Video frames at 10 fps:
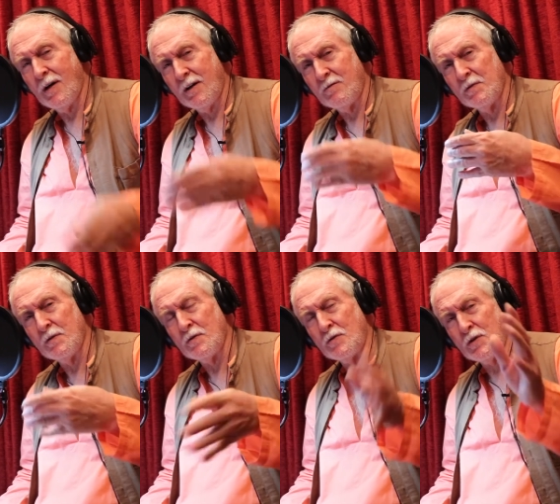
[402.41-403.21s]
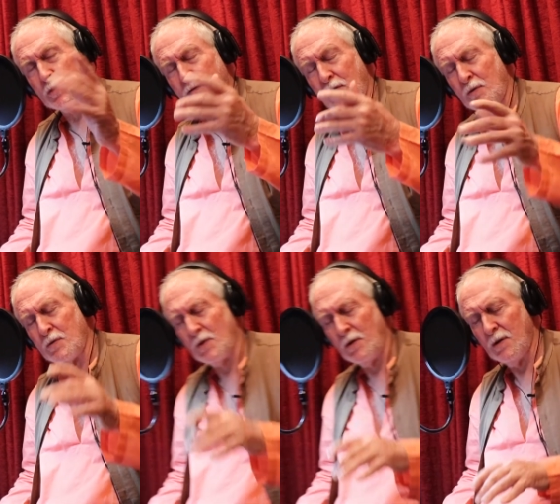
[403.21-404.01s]
like rivers, just
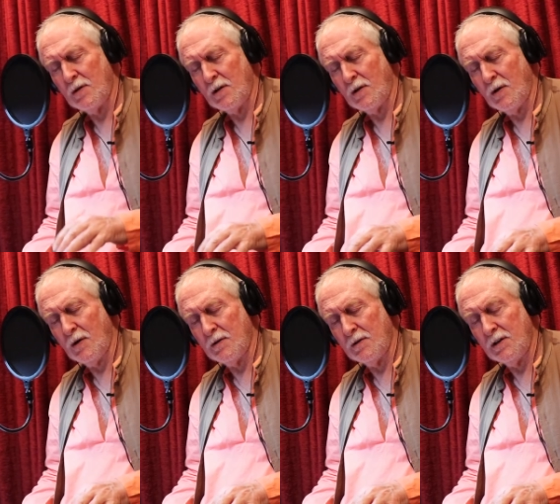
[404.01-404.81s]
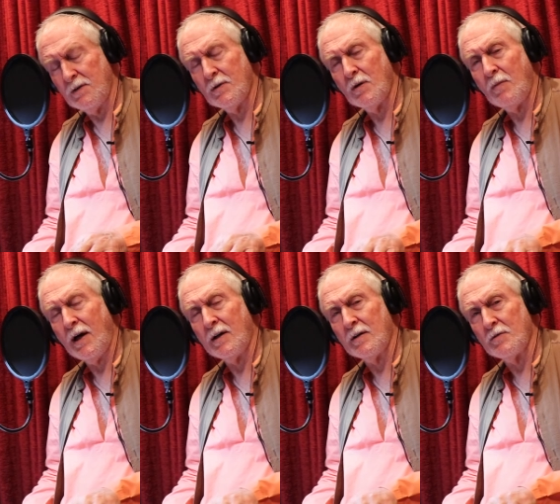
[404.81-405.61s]
flows on, and even a
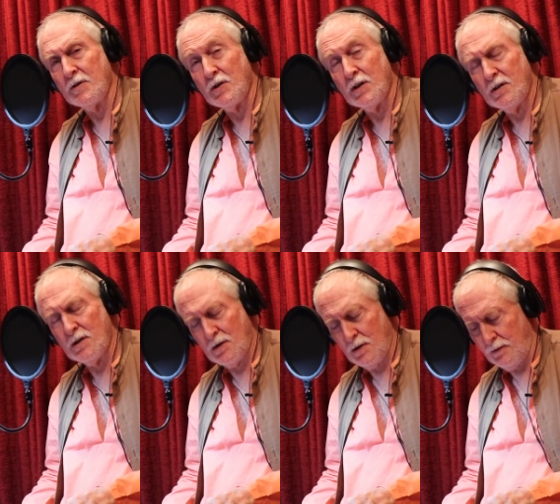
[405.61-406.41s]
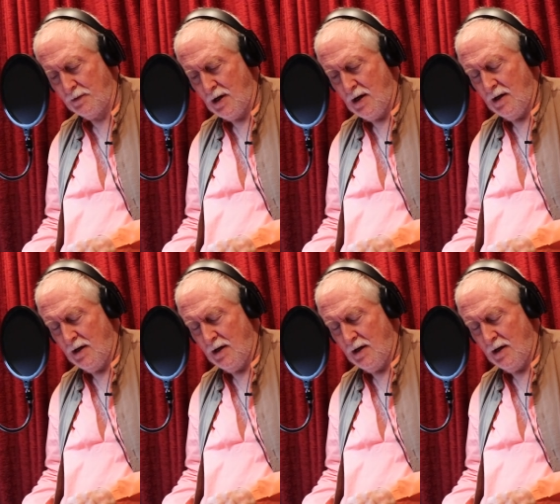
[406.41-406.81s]
man of the genius of